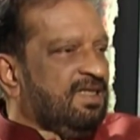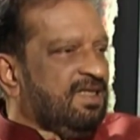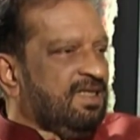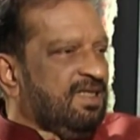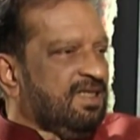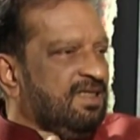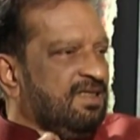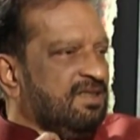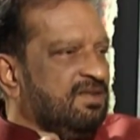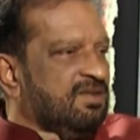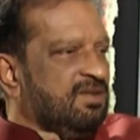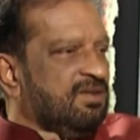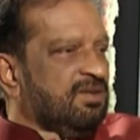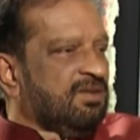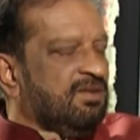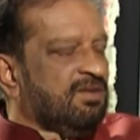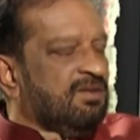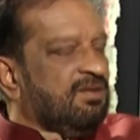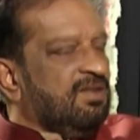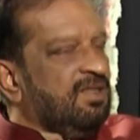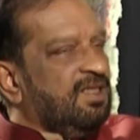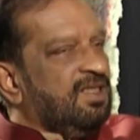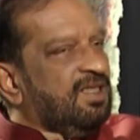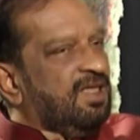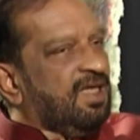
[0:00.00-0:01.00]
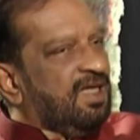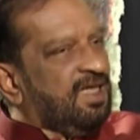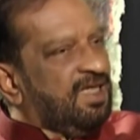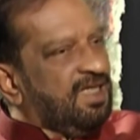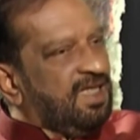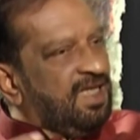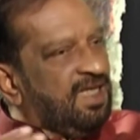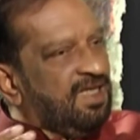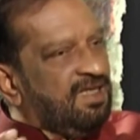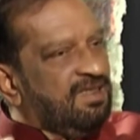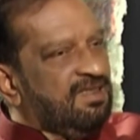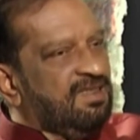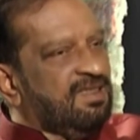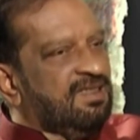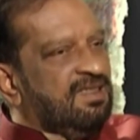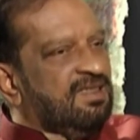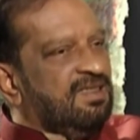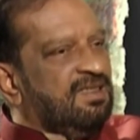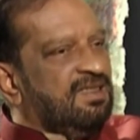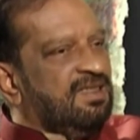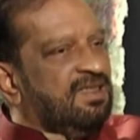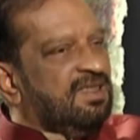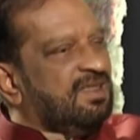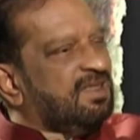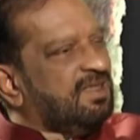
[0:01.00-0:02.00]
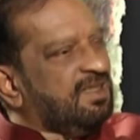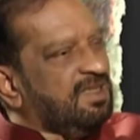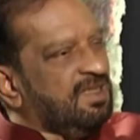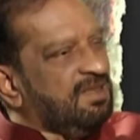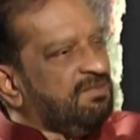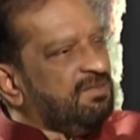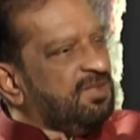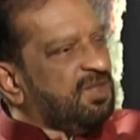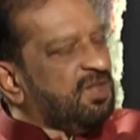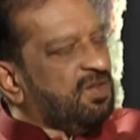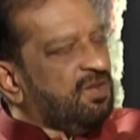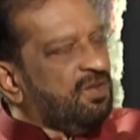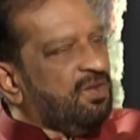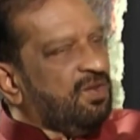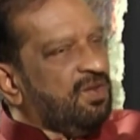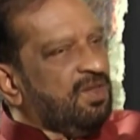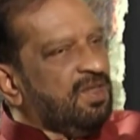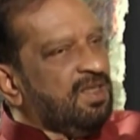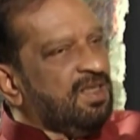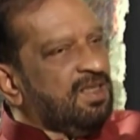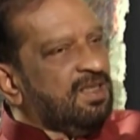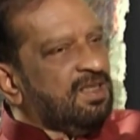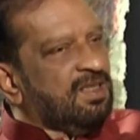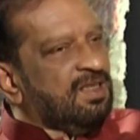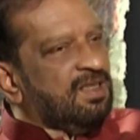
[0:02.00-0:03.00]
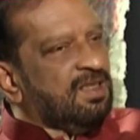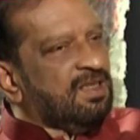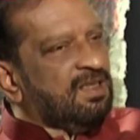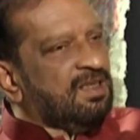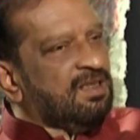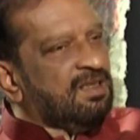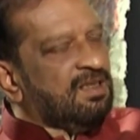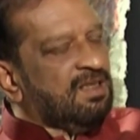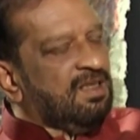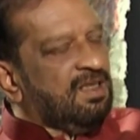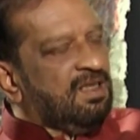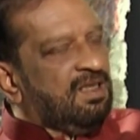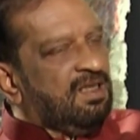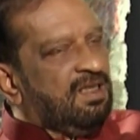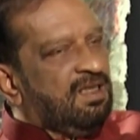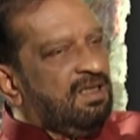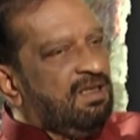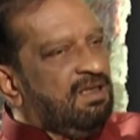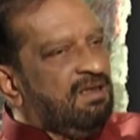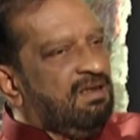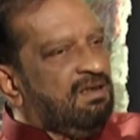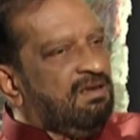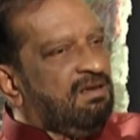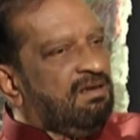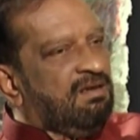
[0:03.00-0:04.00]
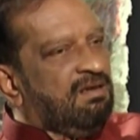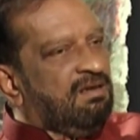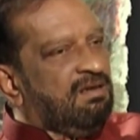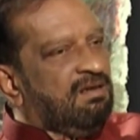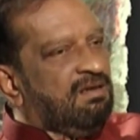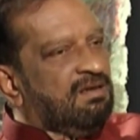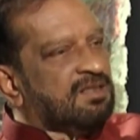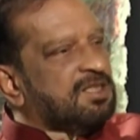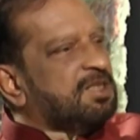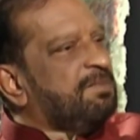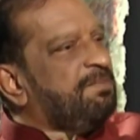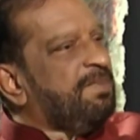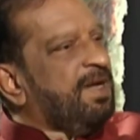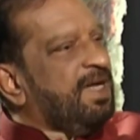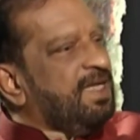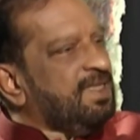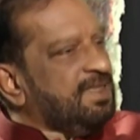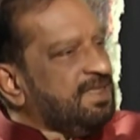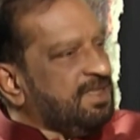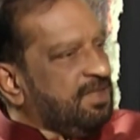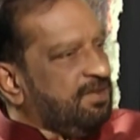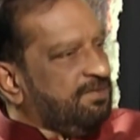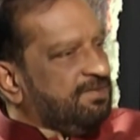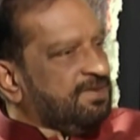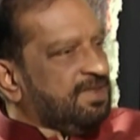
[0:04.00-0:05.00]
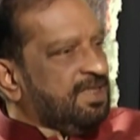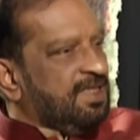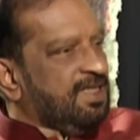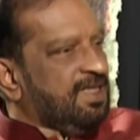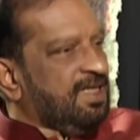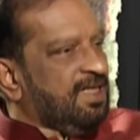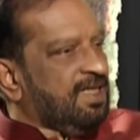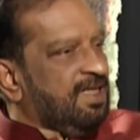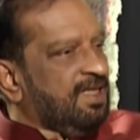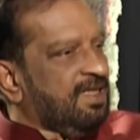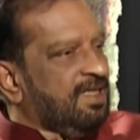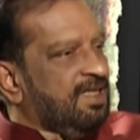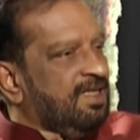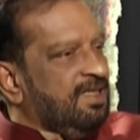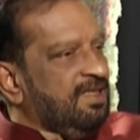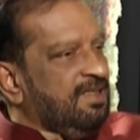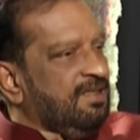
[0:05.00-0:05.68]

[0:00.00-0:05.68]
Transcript: Yeah, so I had a theme called Smiles of Sri Lanka.